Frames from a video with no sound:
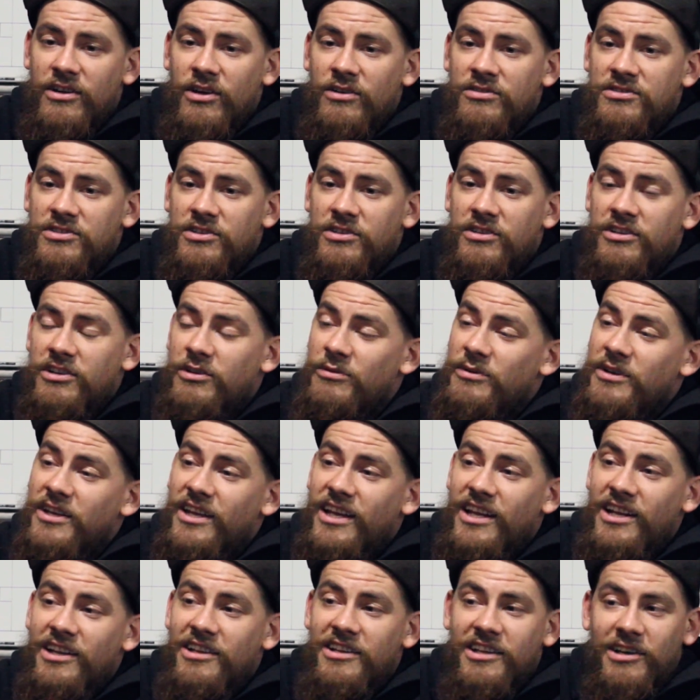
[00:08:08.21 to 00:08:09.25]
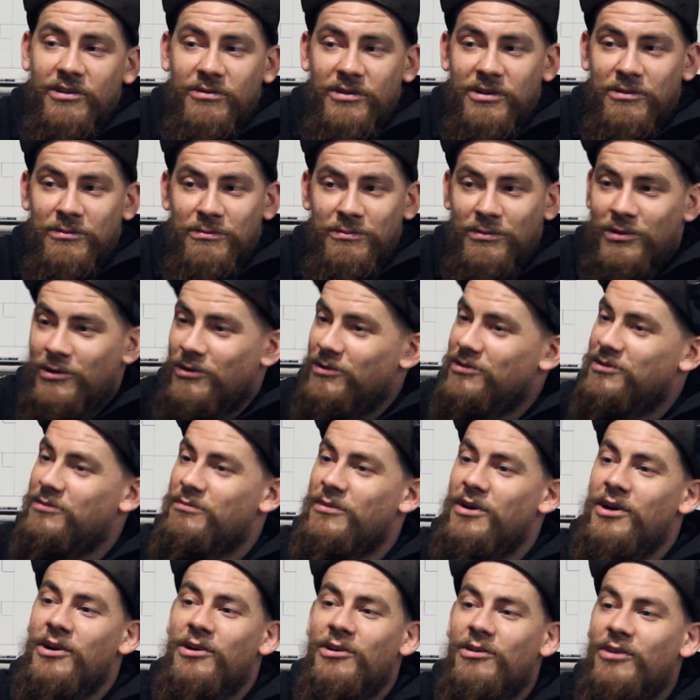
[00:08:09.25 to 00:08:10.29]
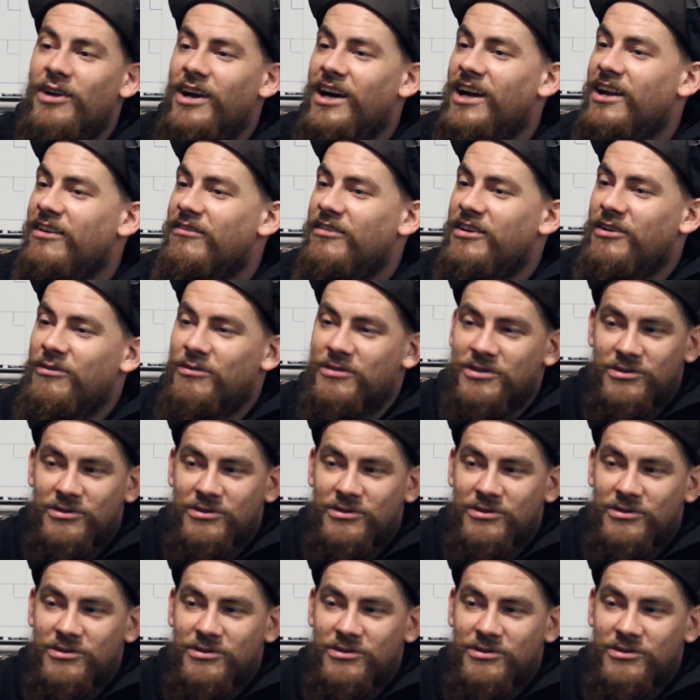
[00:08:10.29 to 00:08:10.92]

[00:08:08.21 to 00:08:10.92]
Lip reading: No sooner did we get it that we pulled the motor out of it,